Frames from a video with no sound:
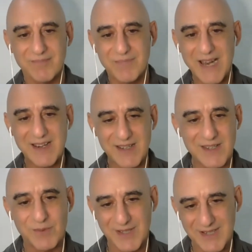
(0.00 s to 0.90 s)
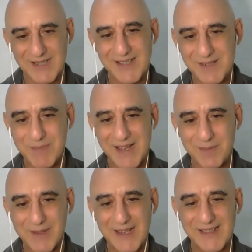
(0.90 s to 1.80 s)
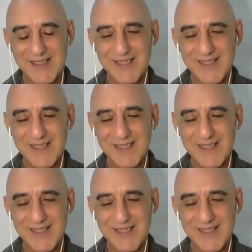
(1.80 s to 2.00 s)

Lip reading: bladder, you want to click to bladder playlist.